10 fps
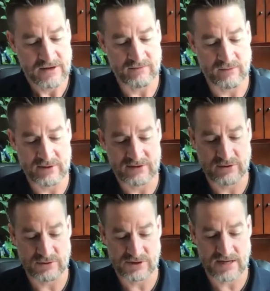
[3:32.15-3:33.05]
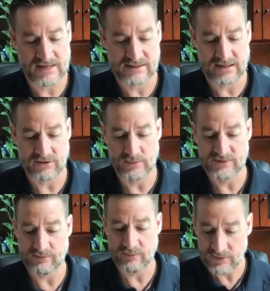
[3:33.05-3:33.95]
Avoid socializing in
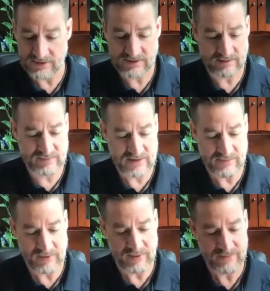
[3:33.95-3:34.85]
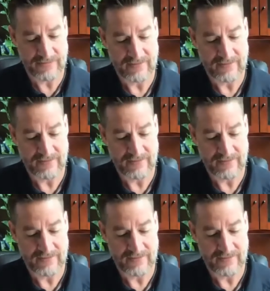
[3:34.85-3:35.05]
groups of more than 10 people.